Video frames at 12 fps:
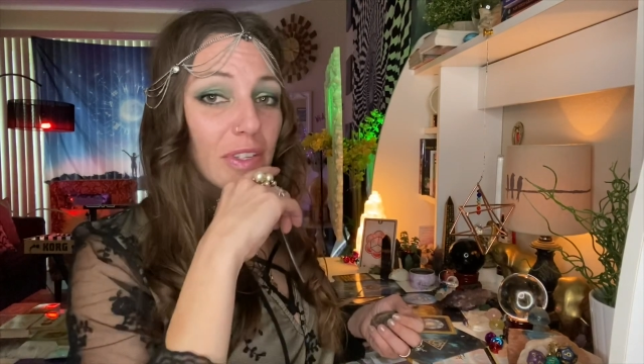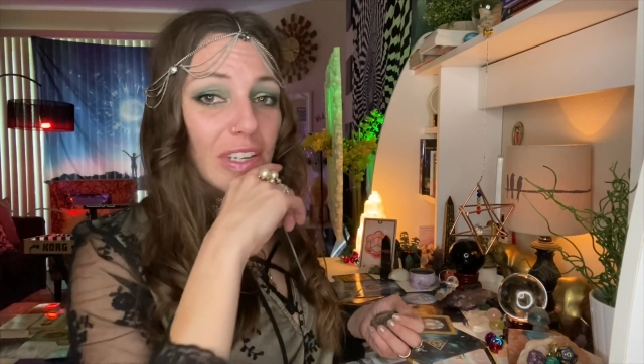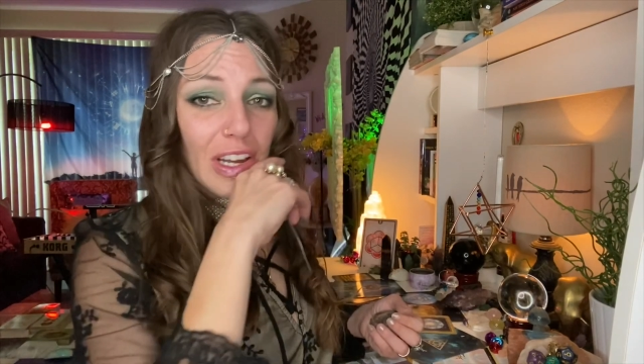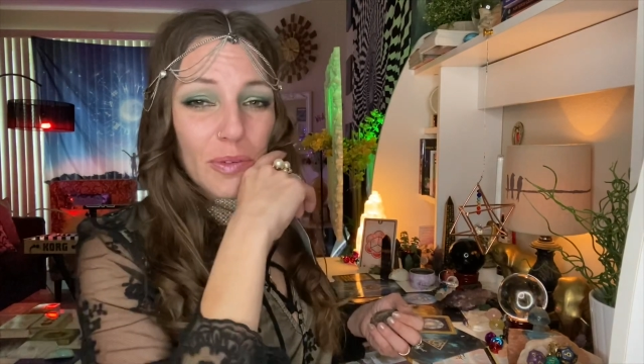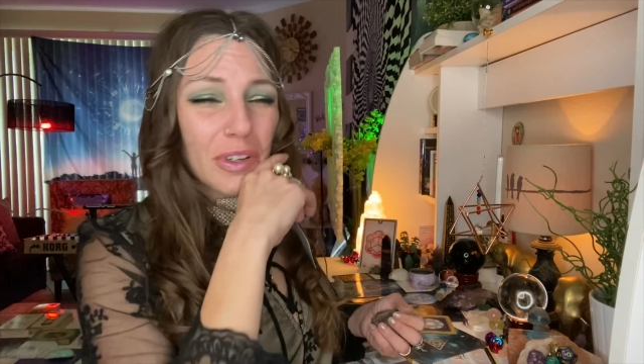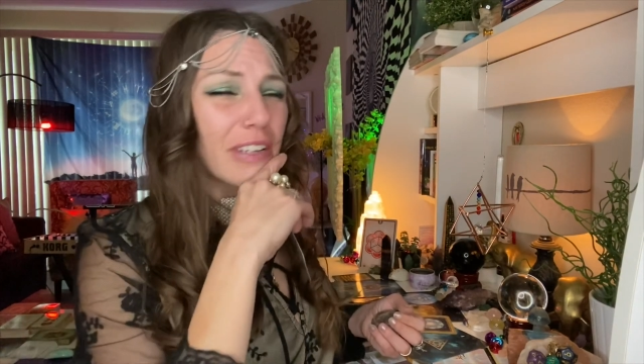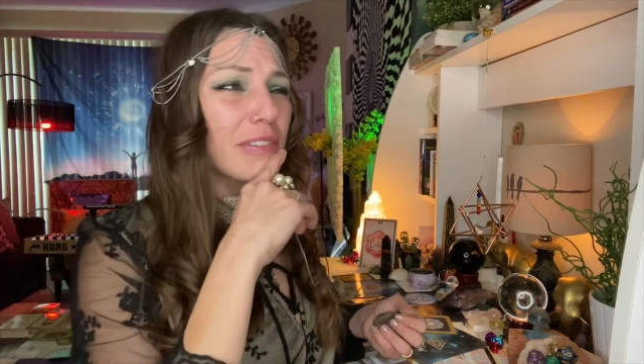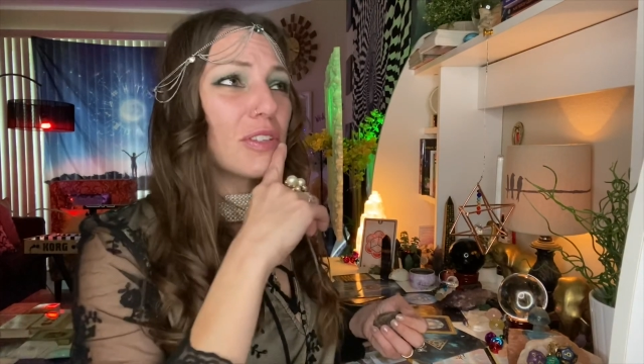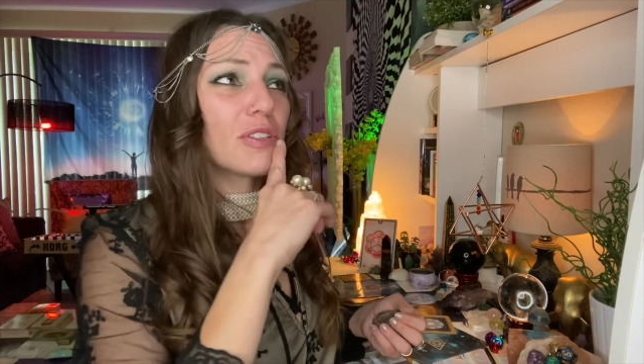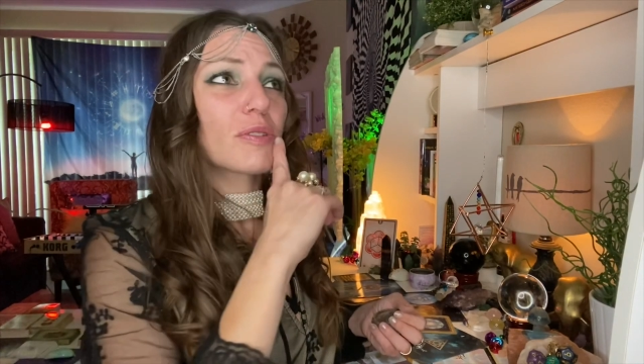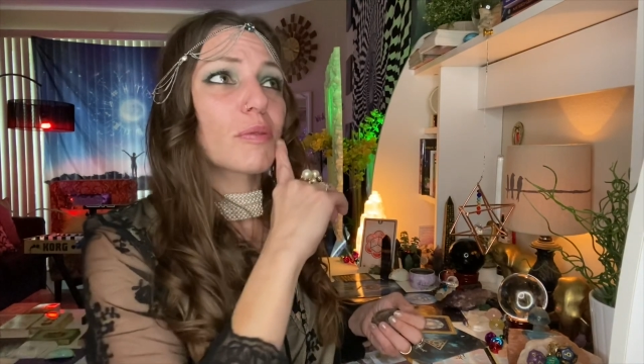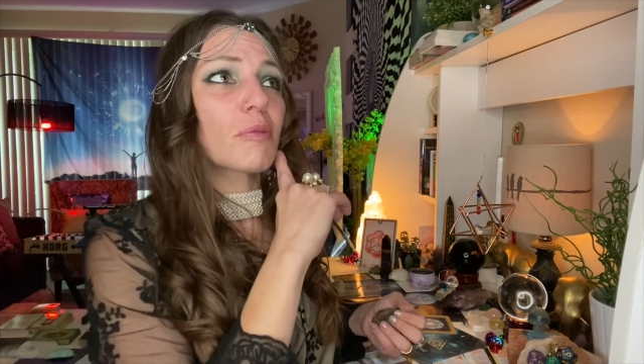And I wouldn't even
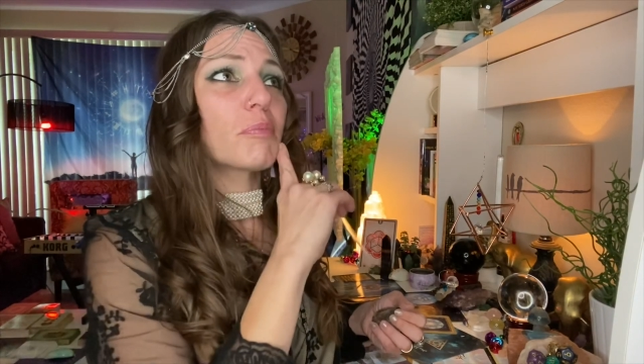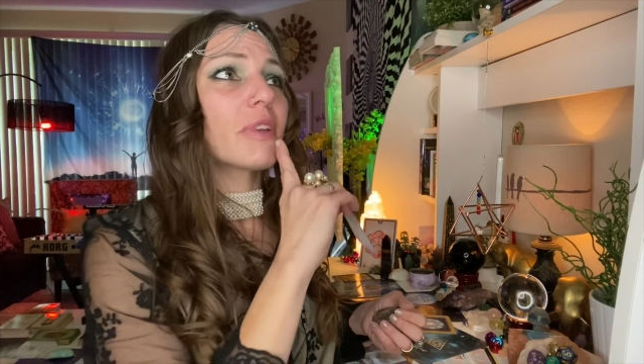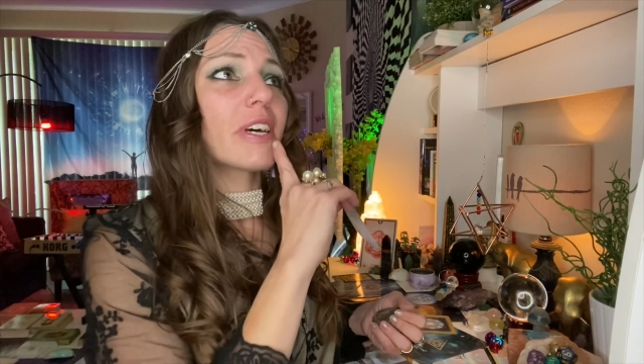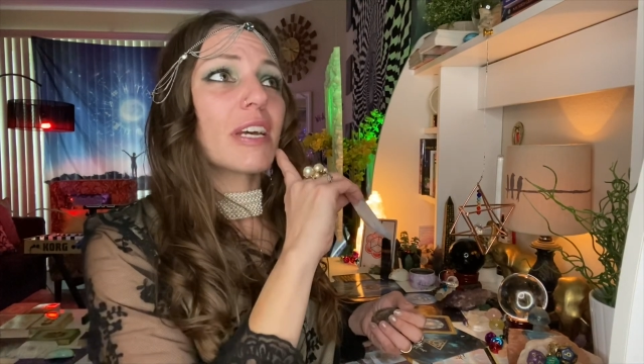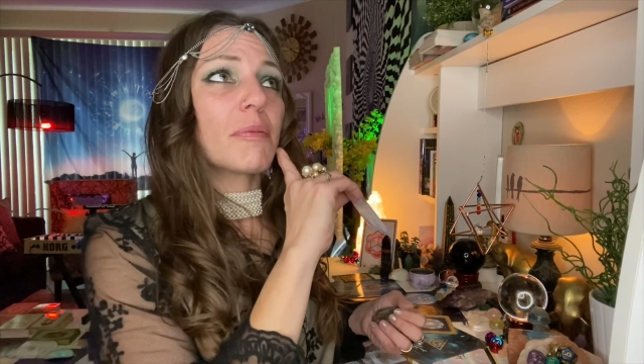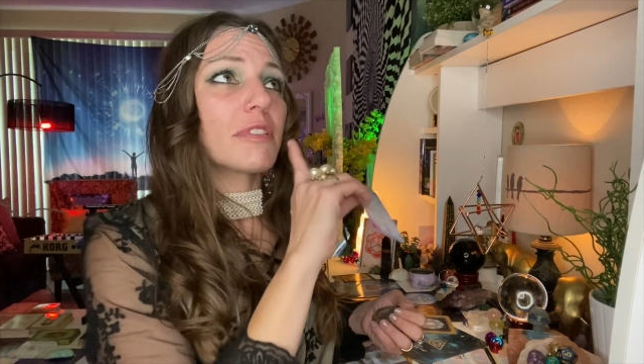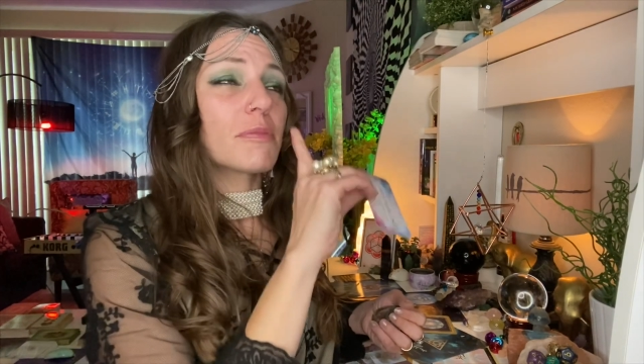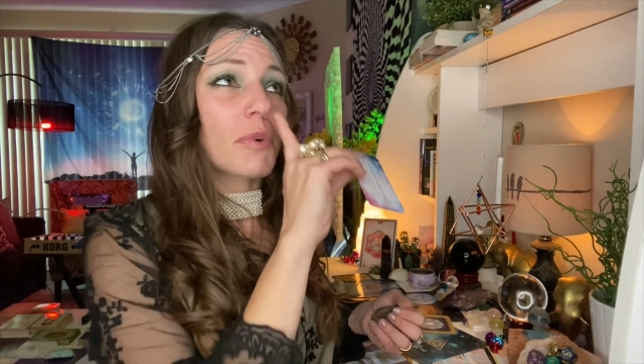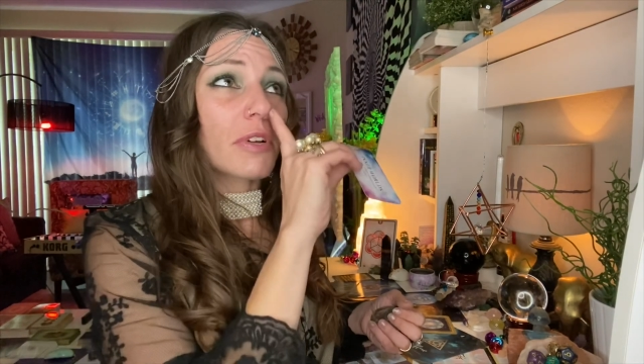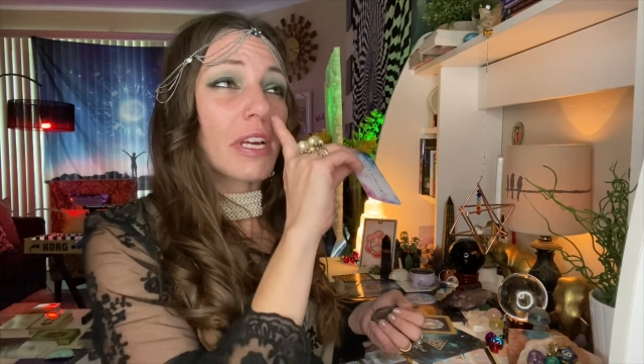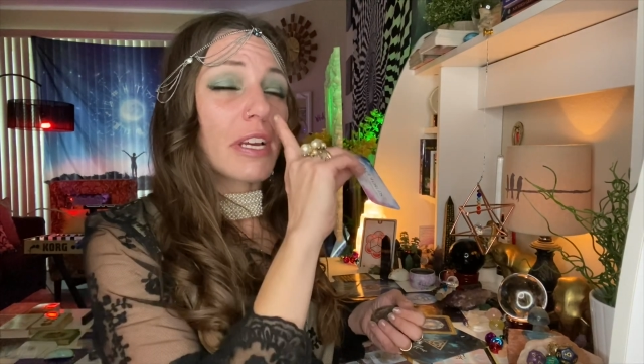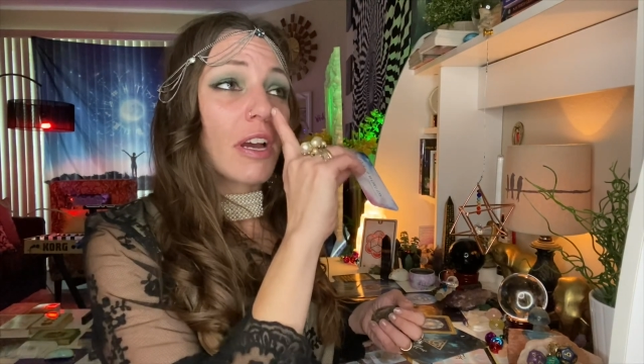use the word blame. It's more
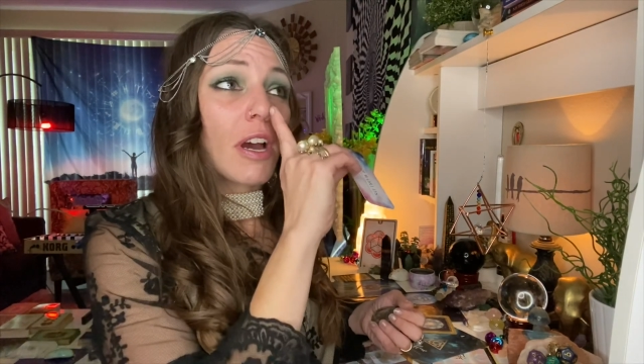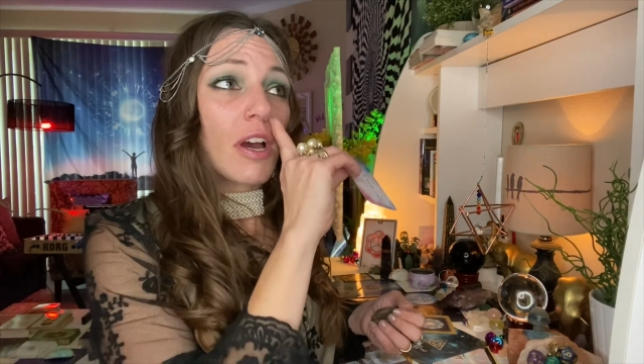like,